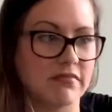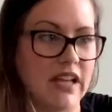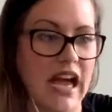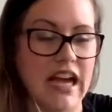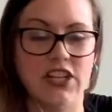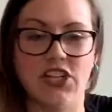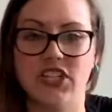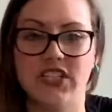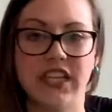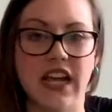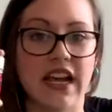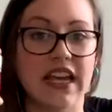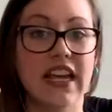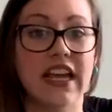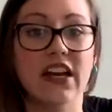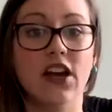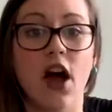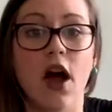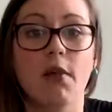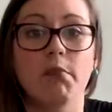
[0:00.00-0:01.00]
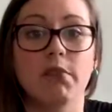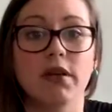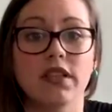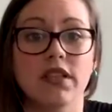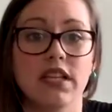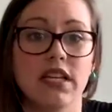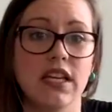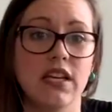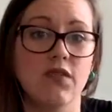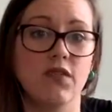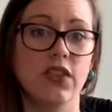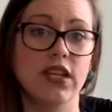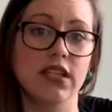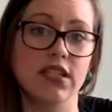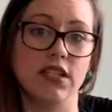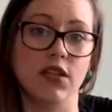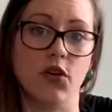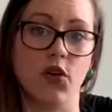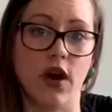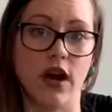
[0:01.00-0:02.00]
I cannot believe
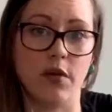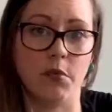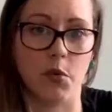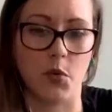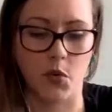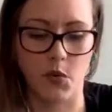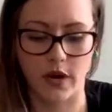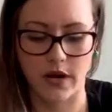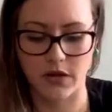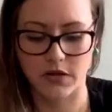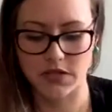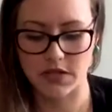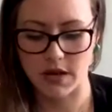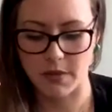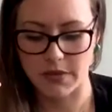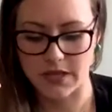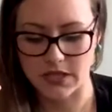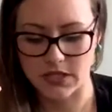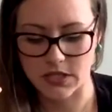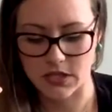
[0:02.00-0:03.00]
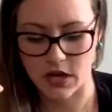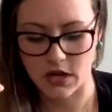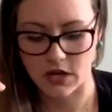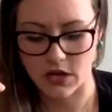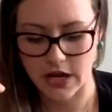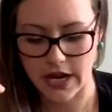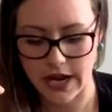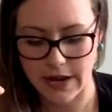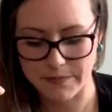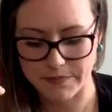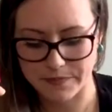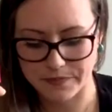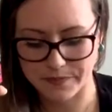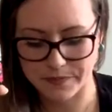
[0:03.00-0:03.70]
these incredible oils come in the starter kit.